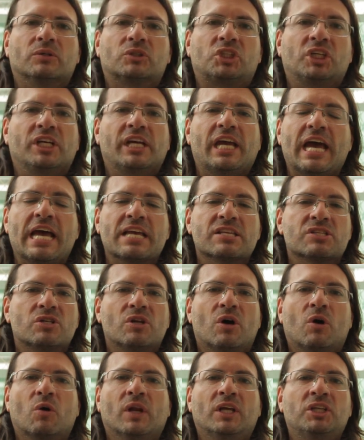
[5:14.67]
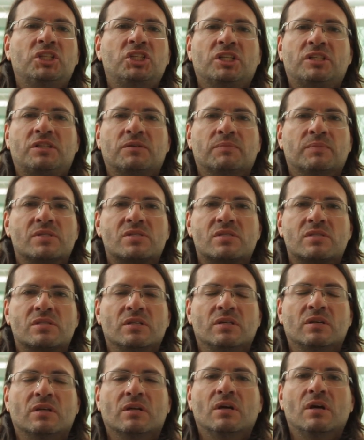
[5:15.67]
She has no
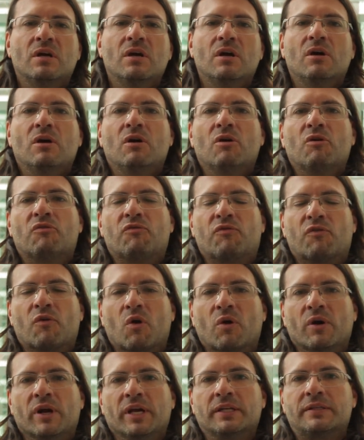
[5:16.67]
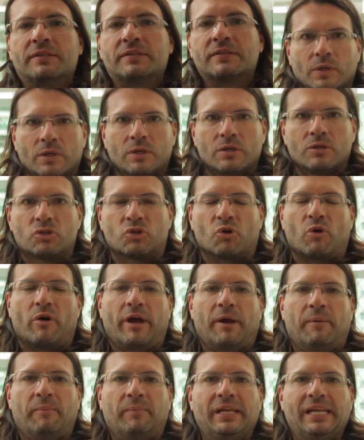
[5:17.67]
legitimacy for it. So I
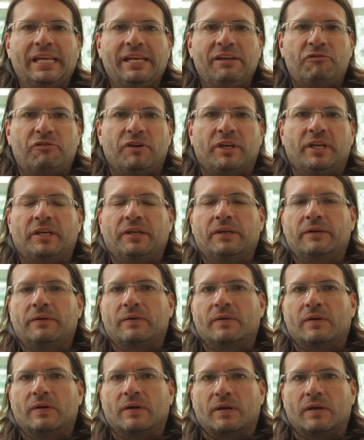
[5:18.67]
am leaving